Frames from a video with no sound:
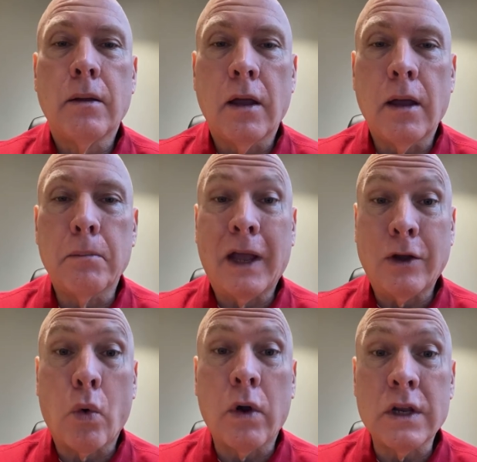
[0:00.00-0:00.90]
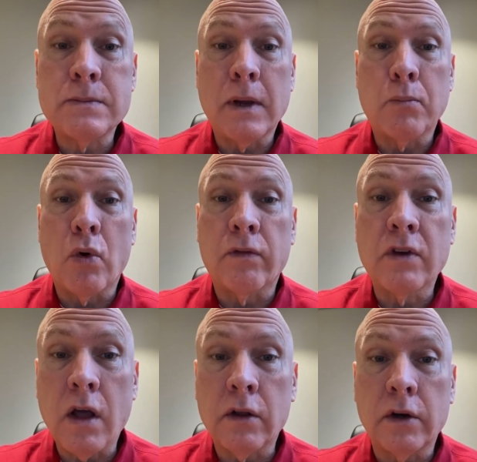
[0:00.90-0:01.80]
minorities, people of
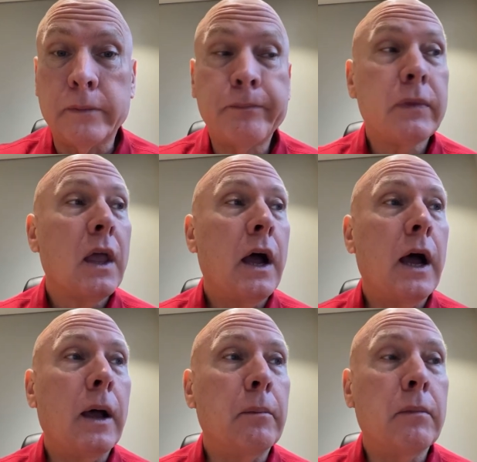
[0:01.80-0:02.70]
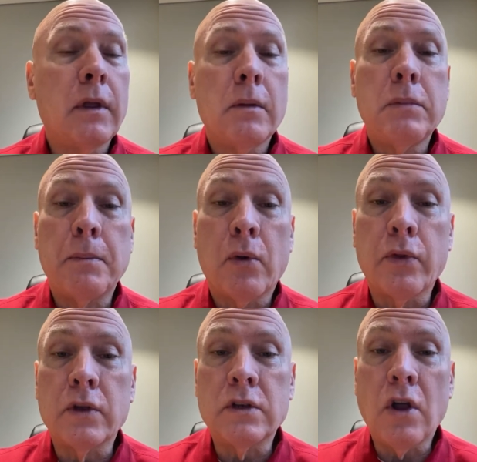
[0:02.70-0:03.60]
color, people that